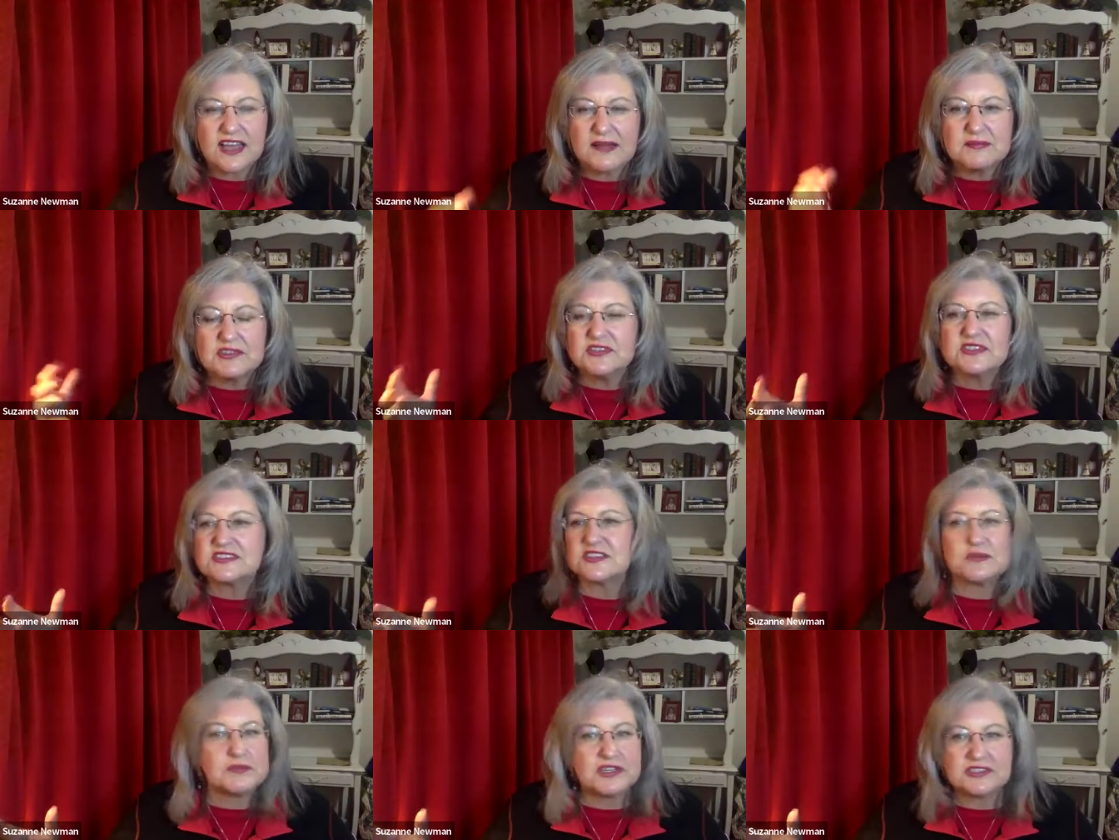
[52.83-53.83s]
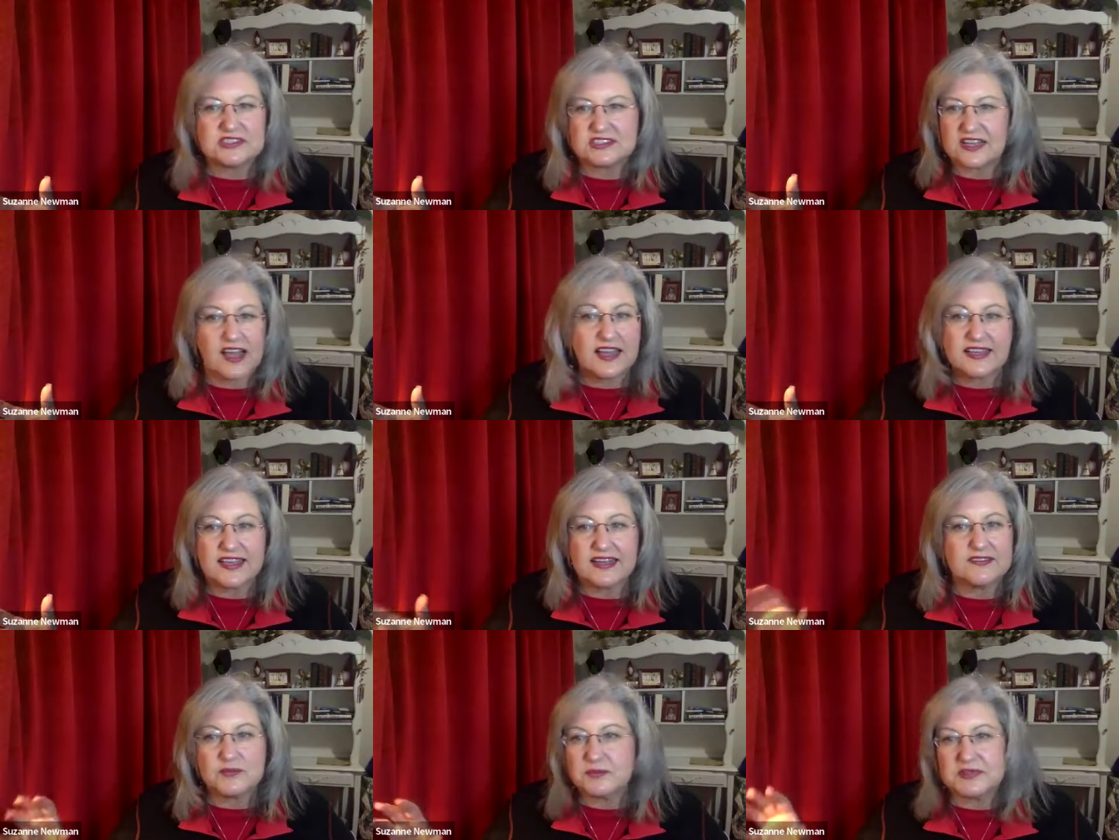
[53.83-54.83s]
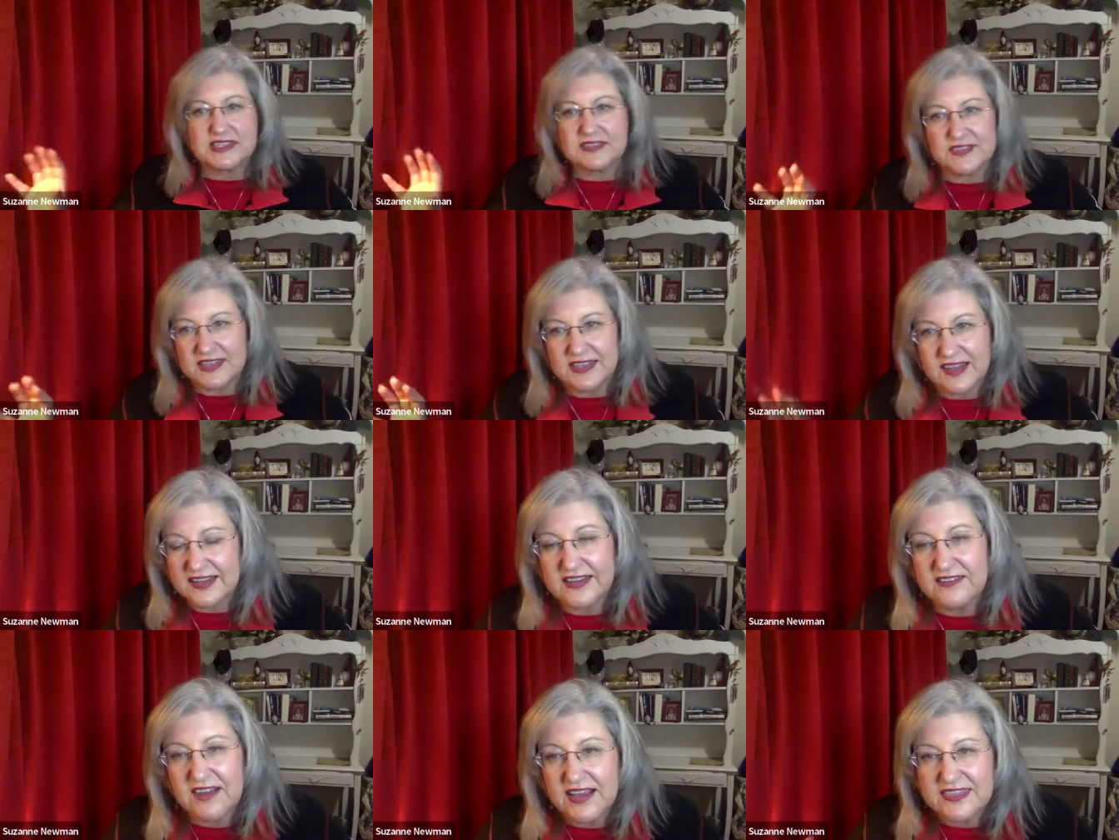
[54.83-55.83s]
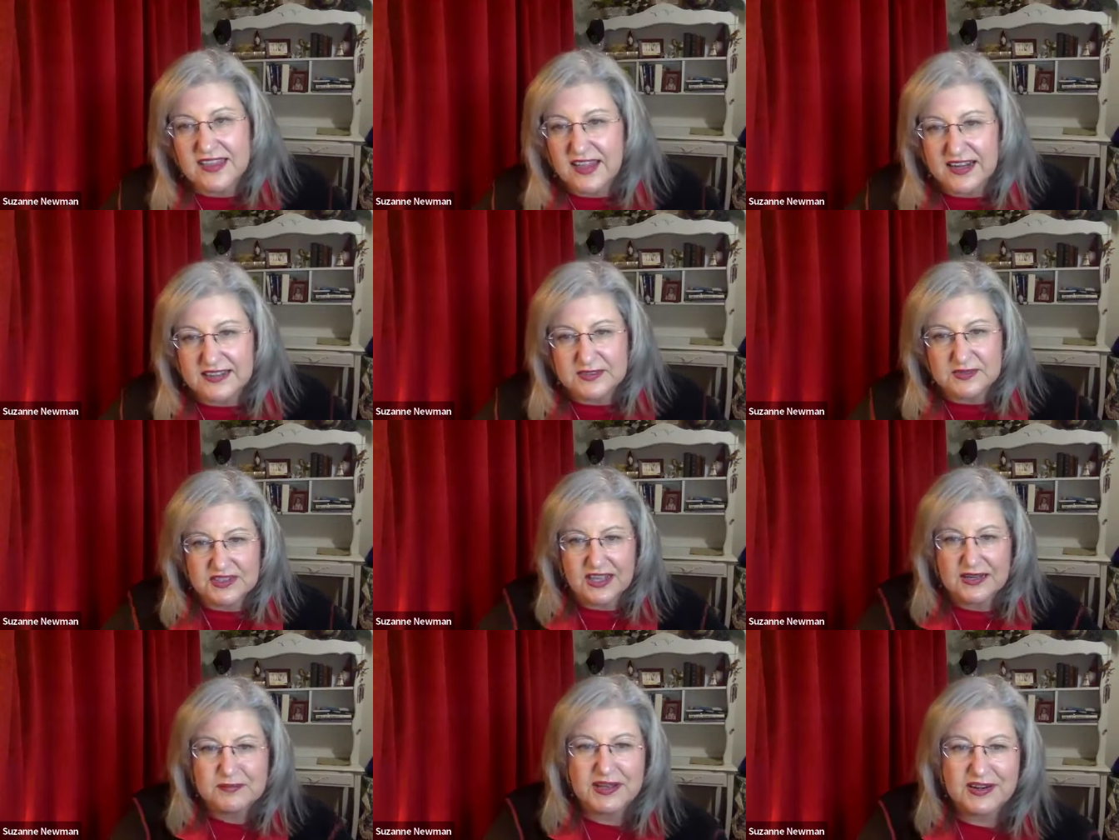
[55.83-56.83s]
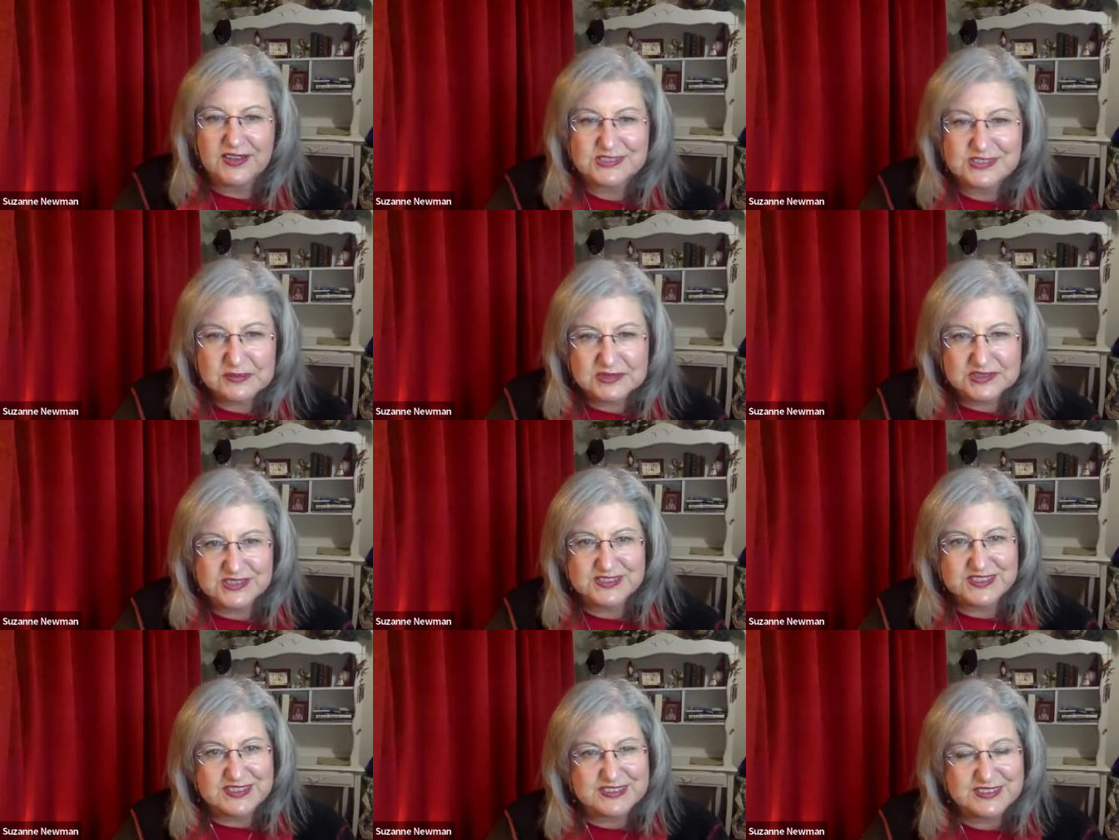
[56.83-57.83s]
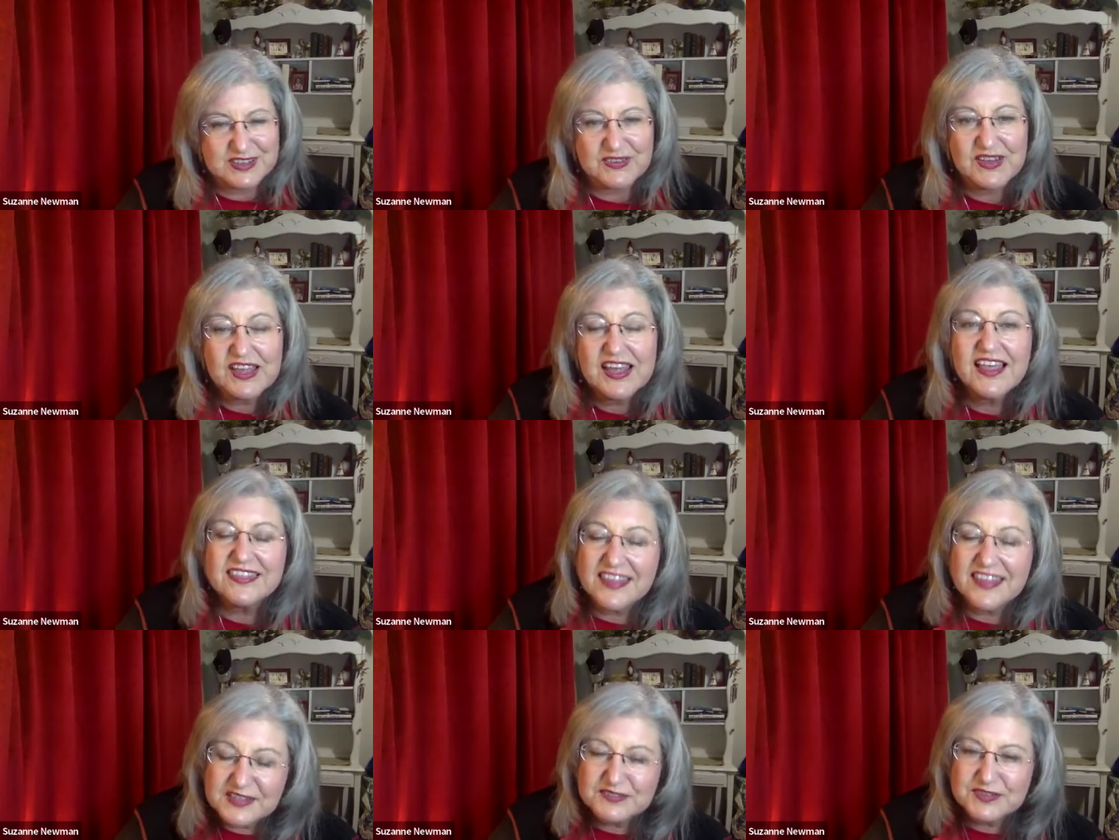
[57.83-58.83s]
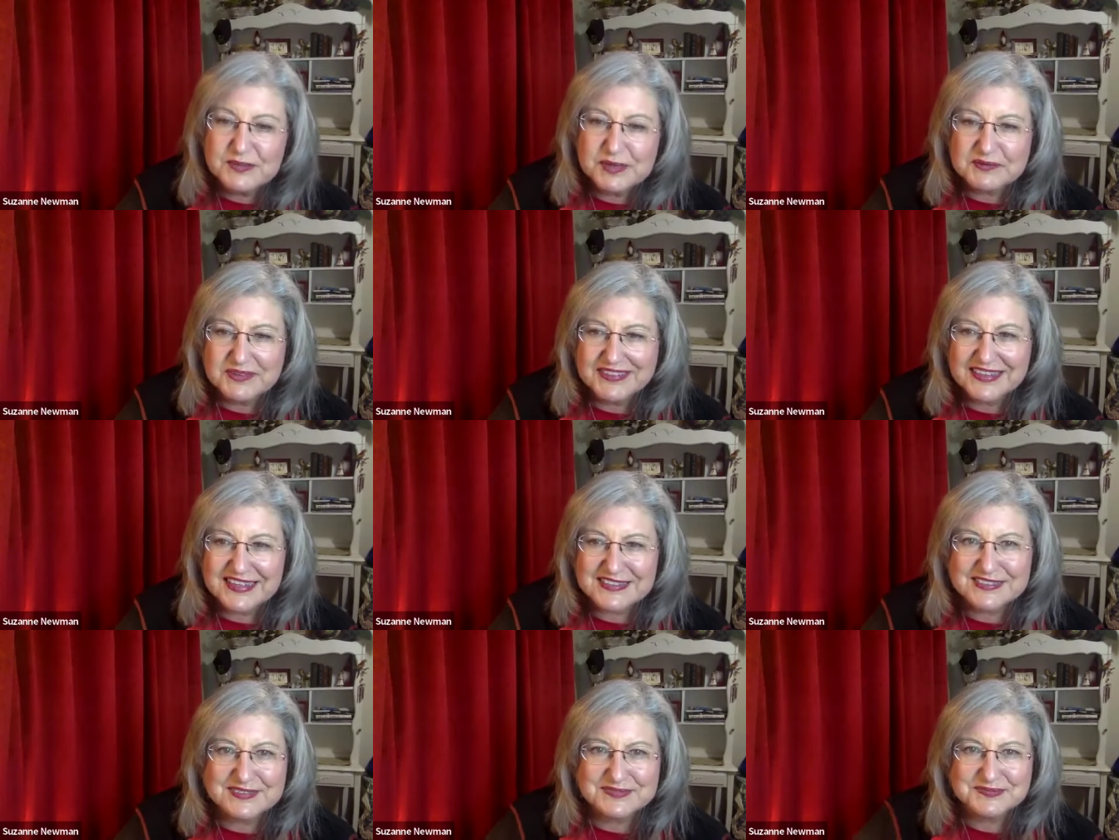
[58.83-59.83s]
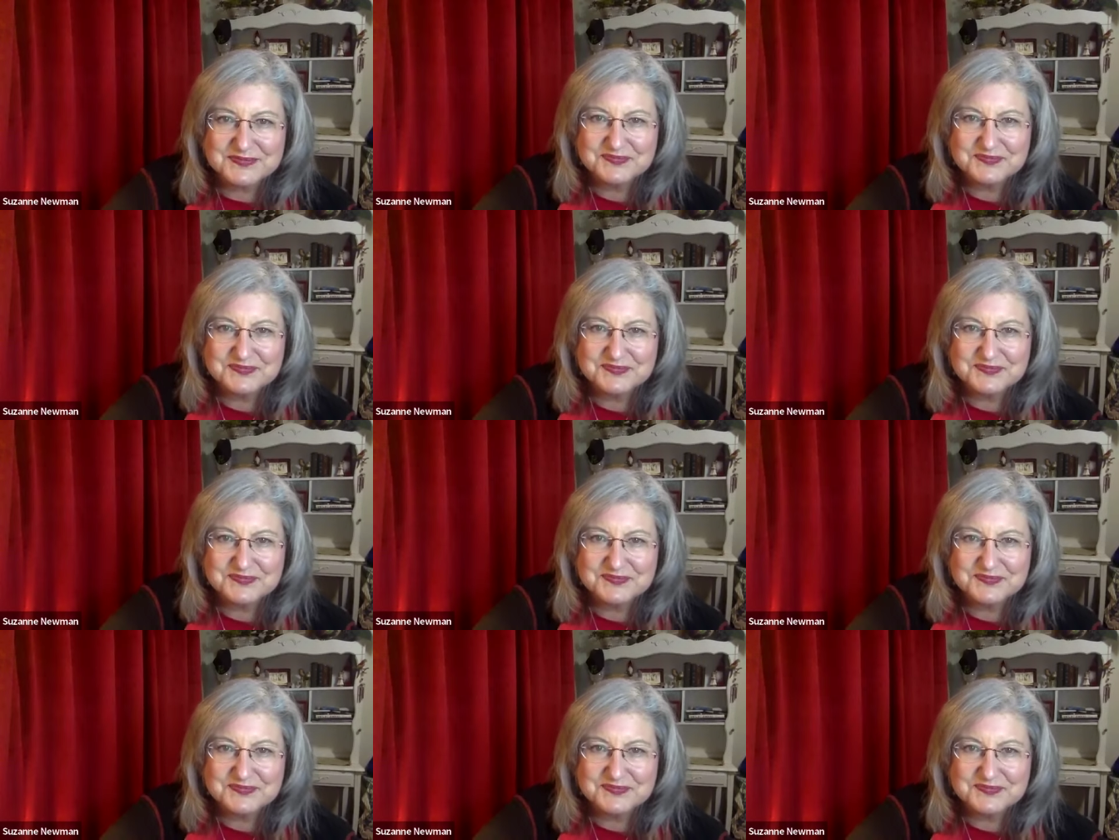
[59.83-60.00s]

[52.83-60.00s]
I'm learning so much. I can't even believe it. And I, here I thought I knew a lot about Alzheimer's disease. So thank you for being with us.